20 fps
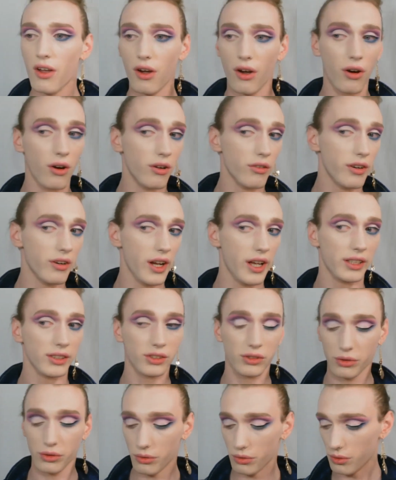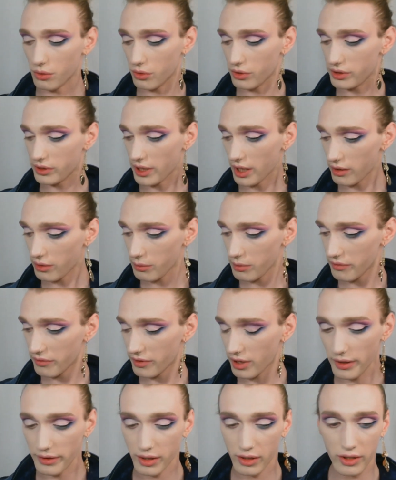Alright, so now that we've
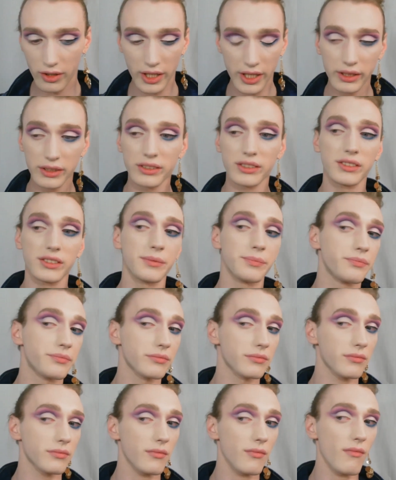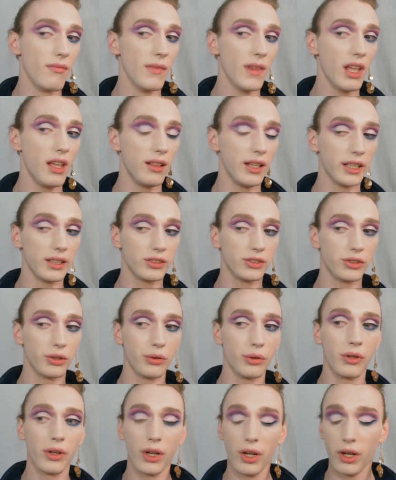cut the crease, like so,
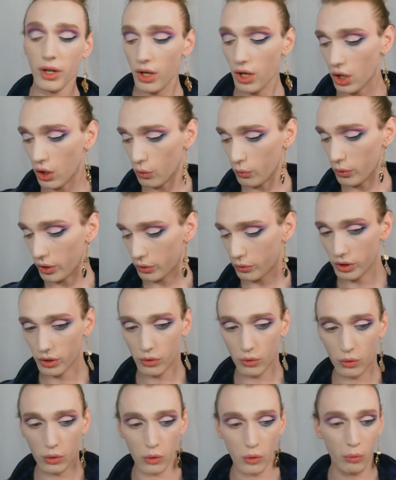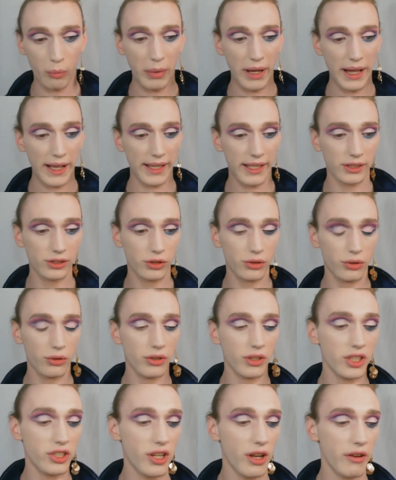we're going to go back into
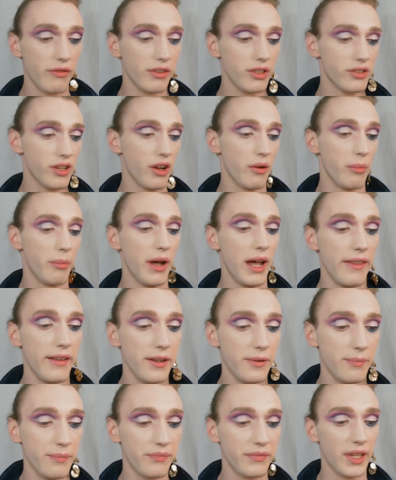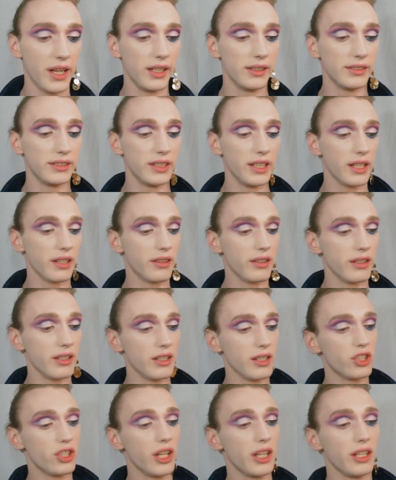the Jeffree Star palette and take the
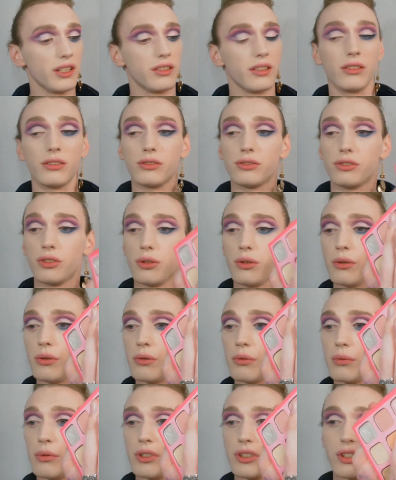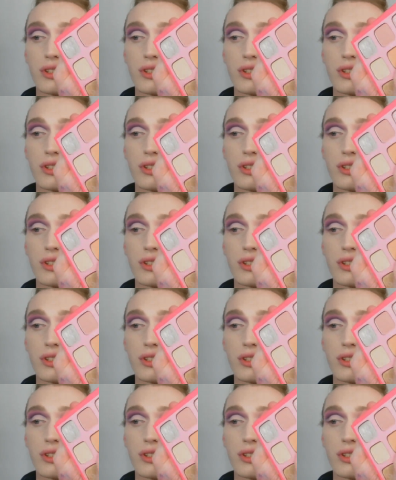shade 2, which